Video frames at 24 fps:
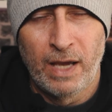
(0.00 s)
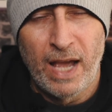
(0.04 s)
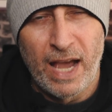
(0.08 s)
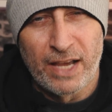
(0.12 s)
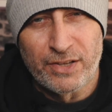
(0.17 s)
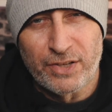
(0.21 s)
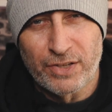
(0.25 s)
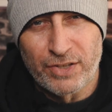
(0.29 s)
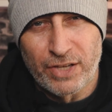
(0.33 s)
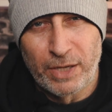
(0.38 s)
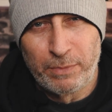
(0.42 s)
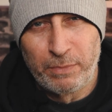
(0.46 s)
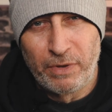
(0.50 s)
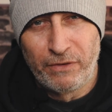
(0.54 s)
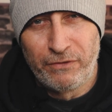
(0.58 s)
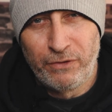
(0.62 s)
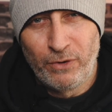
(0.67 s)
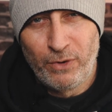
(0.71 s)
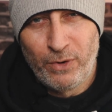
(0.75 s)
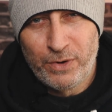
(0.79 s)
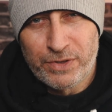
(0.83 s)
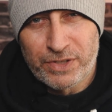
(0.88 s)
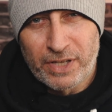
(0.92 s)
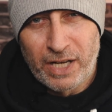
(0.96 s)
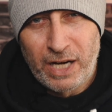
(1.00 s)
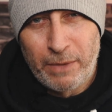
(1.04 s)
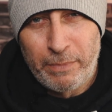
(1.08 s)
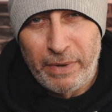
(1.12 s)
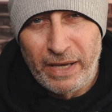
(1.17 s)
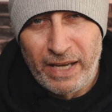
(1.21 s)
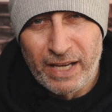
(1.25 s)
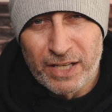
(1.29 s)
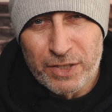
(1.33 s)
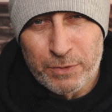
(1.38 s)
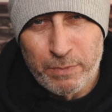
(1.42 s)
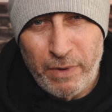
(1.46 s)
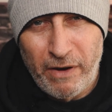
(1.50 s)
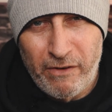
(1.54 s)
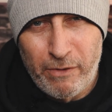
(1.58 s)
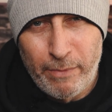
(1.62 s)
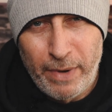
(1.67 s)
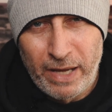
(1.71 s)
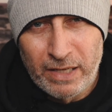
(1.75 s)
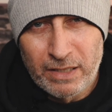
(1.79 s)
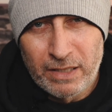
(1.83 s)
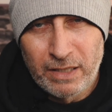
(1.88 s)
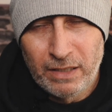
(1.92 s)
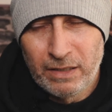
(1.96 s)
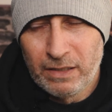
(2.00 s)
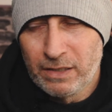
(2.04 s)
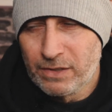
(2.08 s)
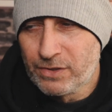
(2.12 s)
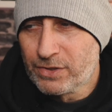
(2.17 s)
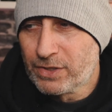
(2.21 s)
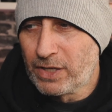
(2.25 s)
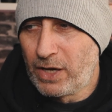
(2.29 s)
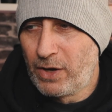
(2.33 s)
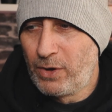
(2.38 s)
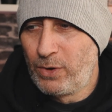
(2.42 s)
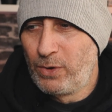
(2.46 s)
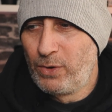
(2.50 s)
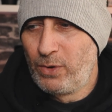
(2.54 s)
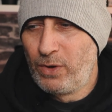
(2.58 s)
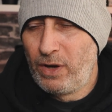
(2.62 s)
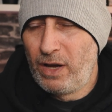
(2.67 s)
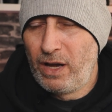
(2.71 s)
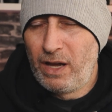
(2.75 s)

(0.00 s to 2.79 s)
As I said before, it's going to be experimental, so